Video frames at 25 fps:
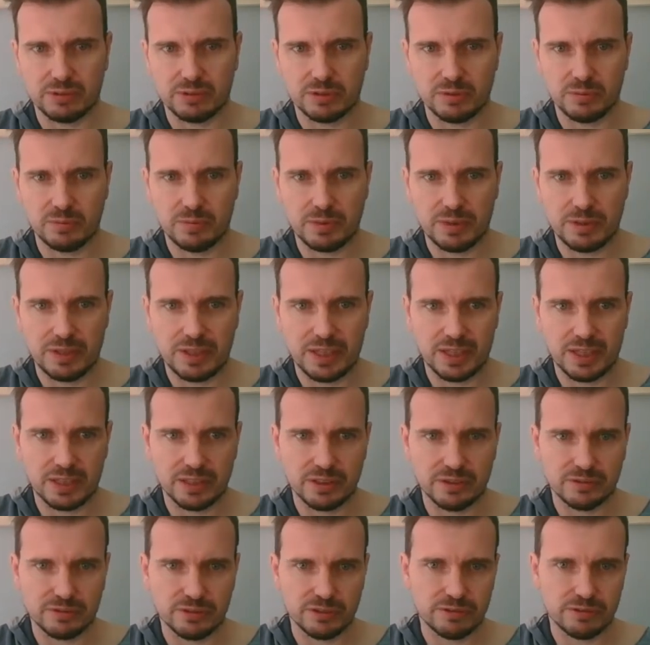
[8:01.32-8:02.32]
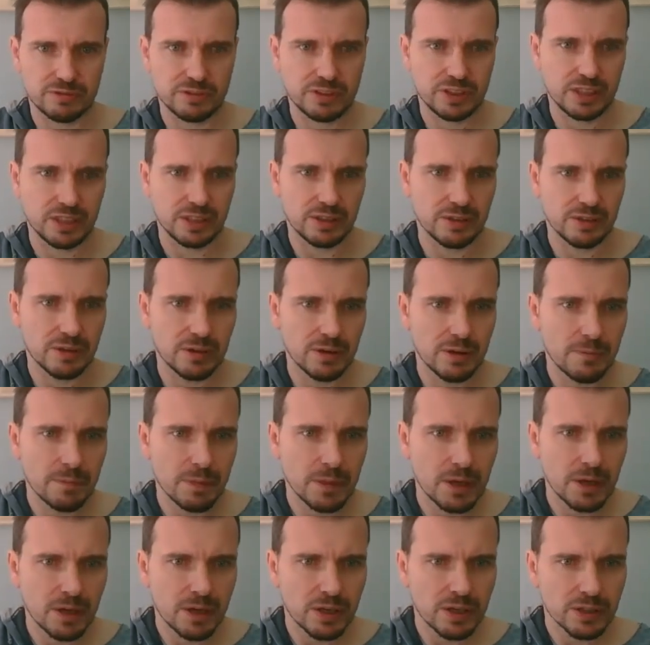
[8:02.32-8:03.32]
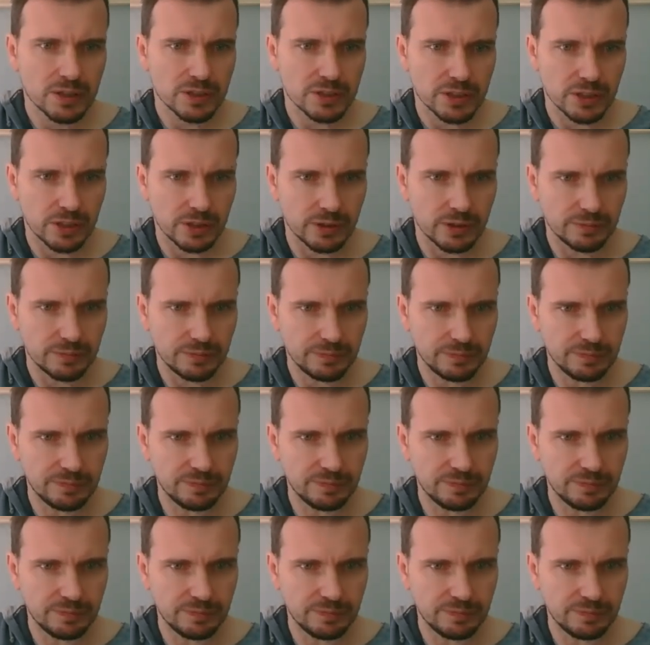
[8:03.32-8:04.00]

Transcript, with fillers: which would be negative 15. So